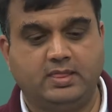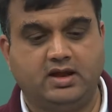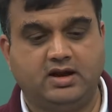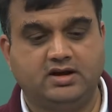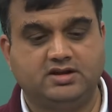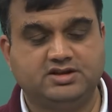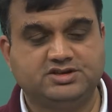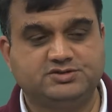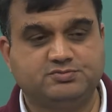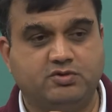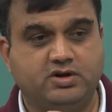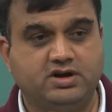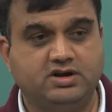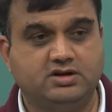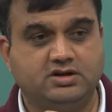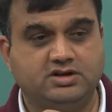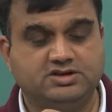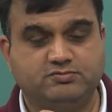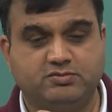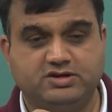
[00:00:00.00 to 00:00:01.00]
at this
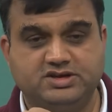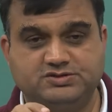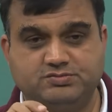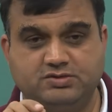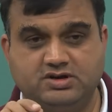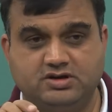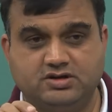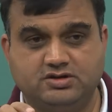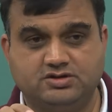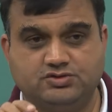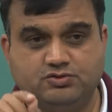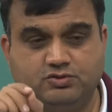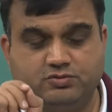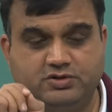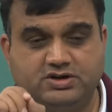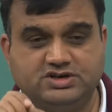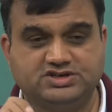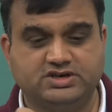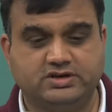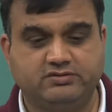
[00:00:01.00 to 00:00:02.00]
point displacement is
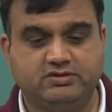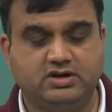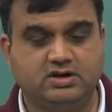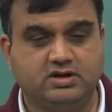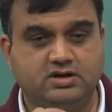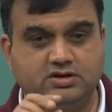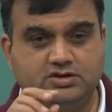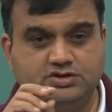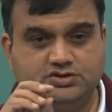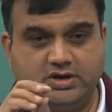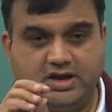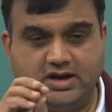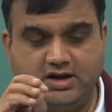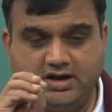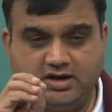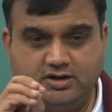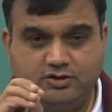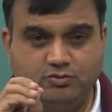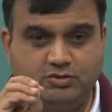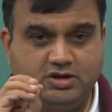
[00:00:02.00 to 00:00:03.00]
2.7, so I will
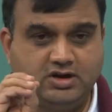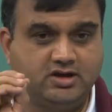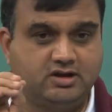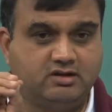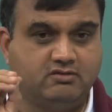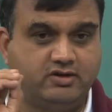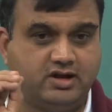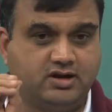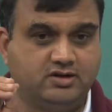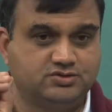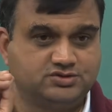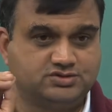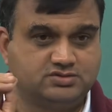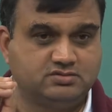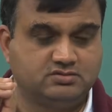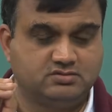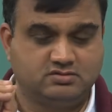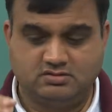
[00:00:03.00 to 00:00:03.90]
get numerical values.